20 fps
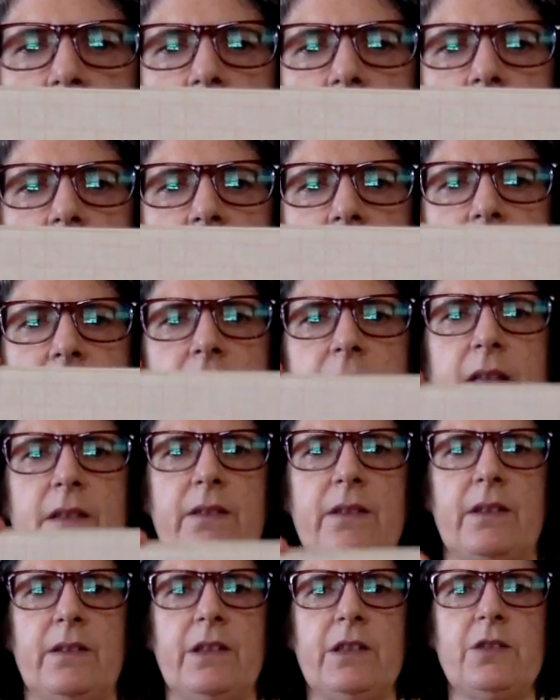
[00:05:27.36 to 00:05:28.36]
And
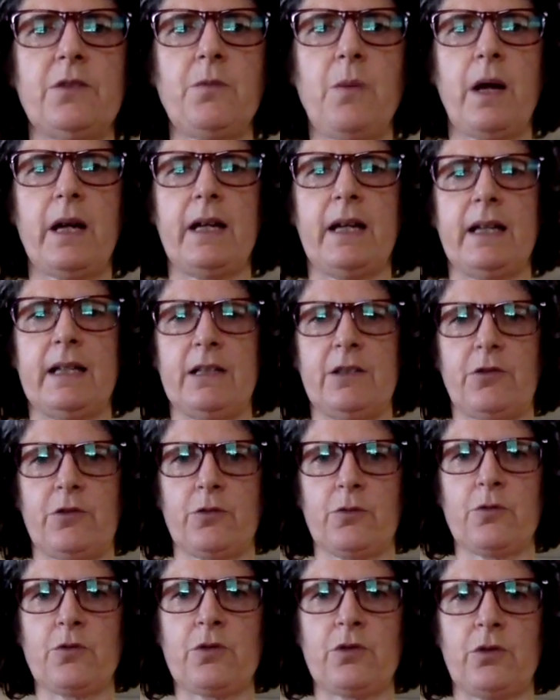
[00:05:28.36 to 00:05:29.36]
the reason why I
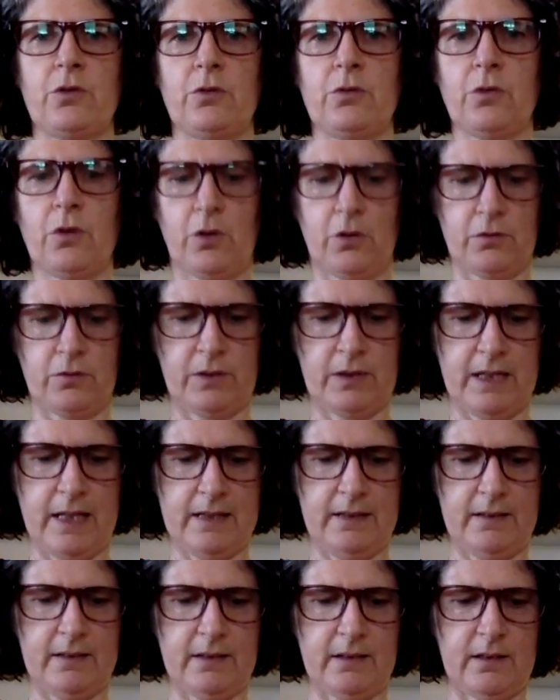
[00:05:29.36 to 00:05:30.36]
choose to do
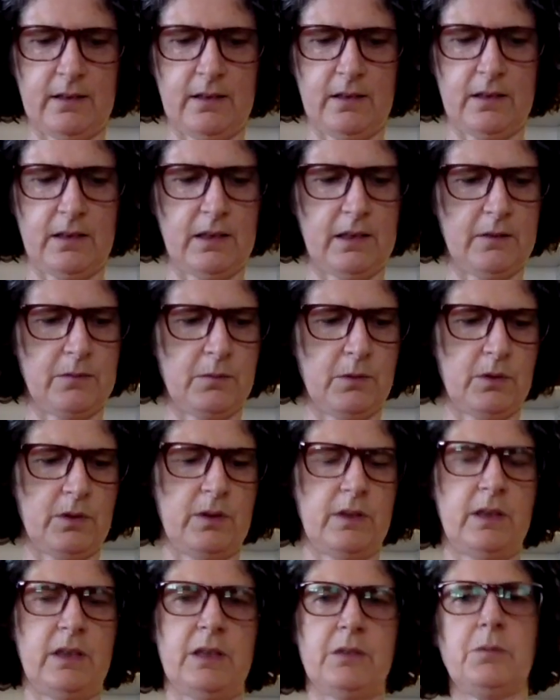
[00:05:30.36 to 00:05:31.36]
continental,
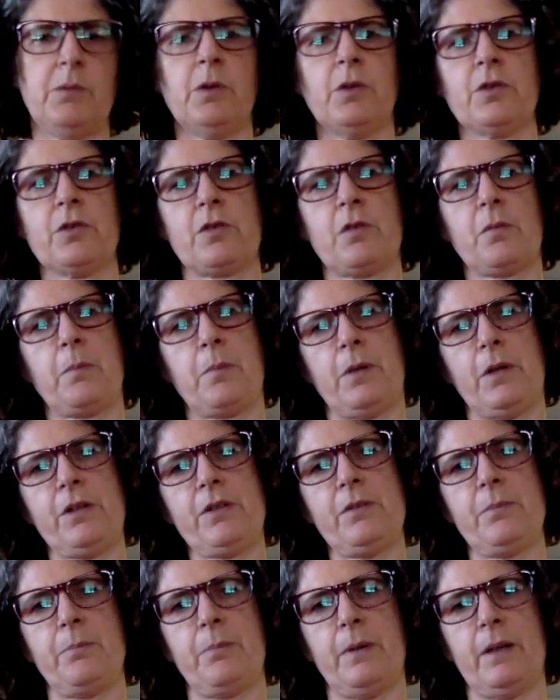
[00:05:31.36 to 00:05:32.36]
it was
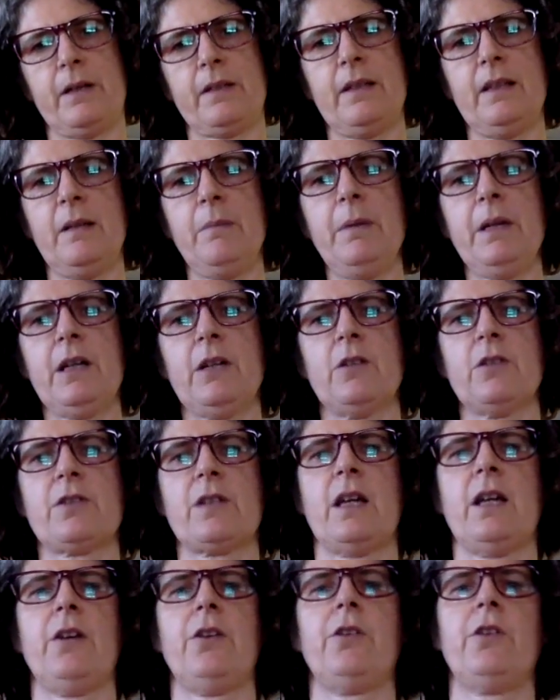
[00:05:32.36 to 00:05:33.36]
partly because
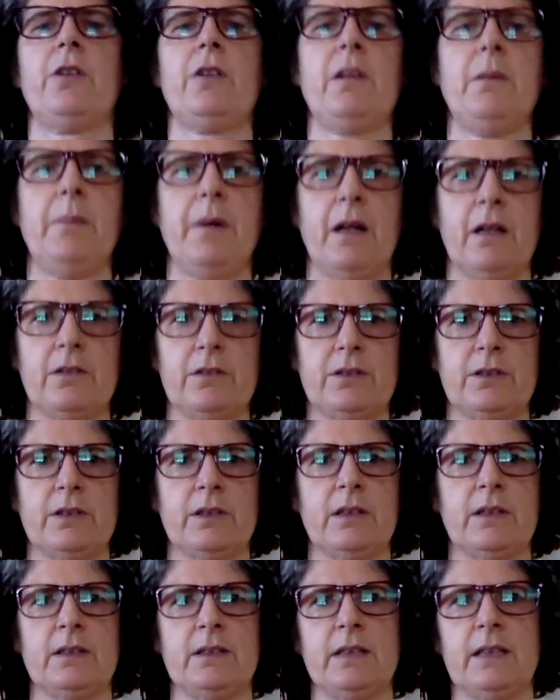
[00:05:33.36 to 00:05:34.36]
I heard about
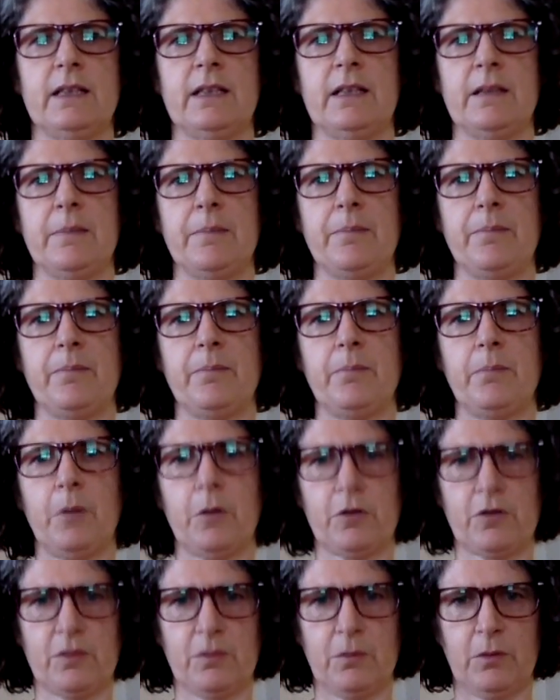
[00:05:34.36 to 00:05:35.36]
the
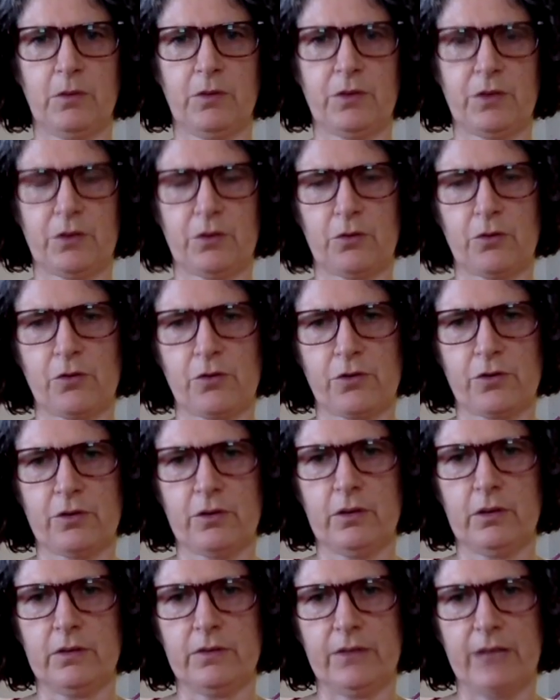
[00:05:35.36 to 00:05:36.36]
possible
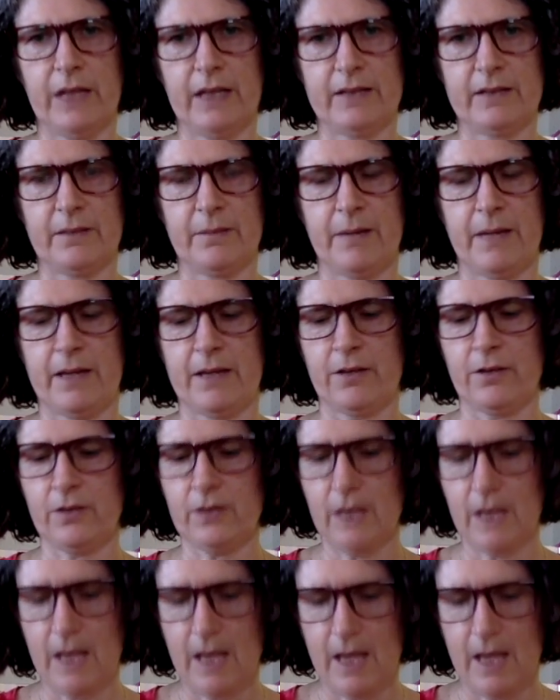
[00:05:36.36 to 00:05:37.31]
distortion on the other method.